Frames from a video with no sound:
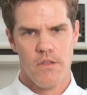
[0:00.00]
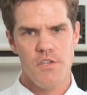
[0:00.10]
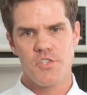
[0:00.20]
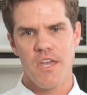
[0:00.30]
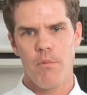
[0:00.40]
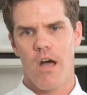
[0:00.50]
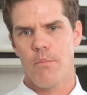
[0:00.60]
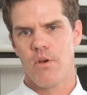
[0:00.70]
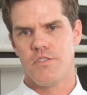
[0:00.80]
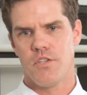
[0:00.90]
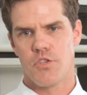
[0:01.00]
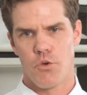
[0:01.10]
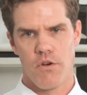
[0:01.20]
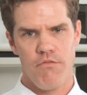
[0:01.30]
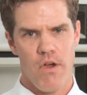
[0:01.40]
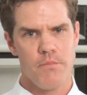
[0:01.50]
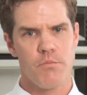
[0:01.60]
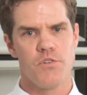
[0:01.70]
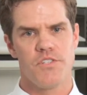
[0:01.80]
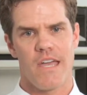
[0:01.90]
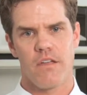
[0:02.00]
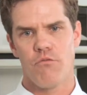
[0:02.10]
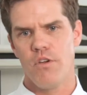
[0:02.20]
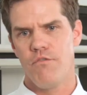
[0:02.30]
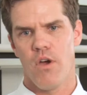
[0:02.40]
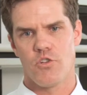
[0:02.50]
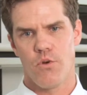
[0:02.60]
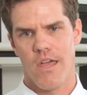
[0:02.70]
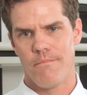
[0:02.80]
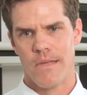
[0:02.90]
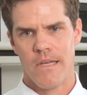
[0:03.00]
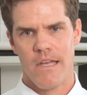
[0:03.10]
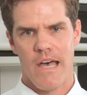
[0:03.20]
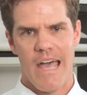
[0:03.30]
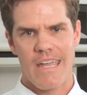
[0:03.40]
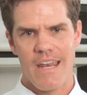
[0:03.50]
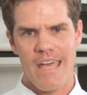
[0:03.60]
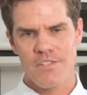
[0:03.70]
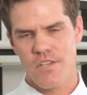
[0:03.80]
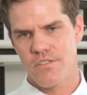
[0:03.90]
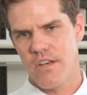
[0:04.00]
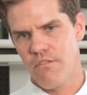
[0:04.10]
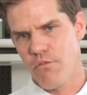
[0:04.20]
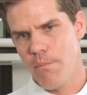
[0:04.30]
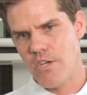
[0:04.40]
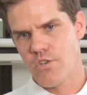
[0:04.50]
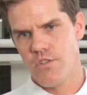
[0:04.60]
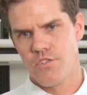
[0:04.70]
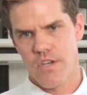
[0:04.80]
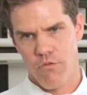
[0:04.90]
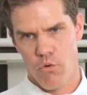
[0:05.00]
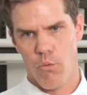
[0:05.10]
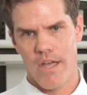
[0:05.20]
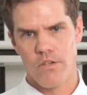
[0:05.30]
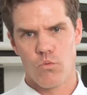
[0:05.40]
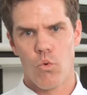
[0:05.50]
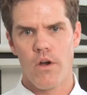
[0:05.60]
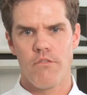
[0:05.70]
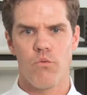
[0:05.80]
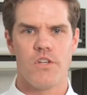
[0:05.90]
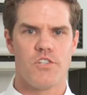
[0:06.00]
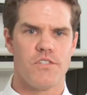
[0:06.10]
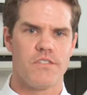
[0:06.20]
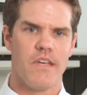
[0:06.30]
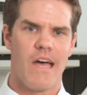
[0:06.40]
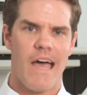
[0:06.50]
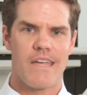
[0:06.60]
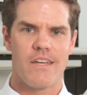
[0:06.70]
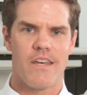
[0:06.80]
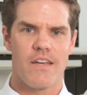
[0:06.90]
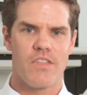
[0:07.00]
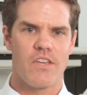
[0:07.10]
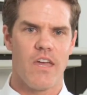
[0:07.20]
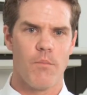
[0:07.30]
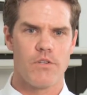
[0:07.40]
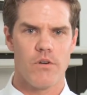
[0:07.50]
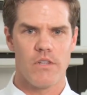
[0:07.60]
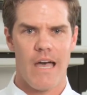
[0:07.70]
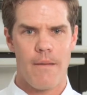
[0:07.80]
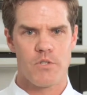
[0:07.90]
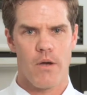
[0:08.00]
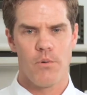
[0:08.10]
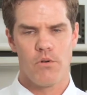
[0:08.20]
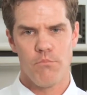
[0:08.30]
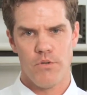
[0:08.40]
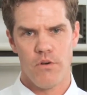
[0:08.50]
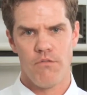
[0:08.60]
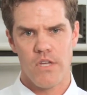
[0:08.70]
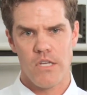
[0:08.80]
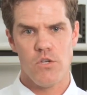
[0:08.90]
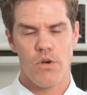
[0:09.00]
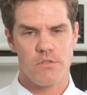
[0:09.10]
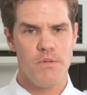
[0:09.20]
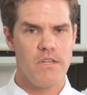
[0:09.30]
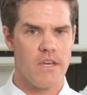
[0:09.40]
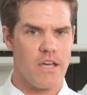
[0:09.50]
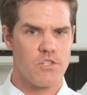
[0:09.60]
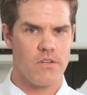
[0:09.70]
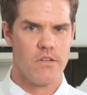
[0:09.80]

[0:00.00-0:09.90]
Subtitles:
This camera operates at 30 frames per second refresh rate. I can access that information in several ways, one of which is I can connect the camera to a laptop or computer via USB connection.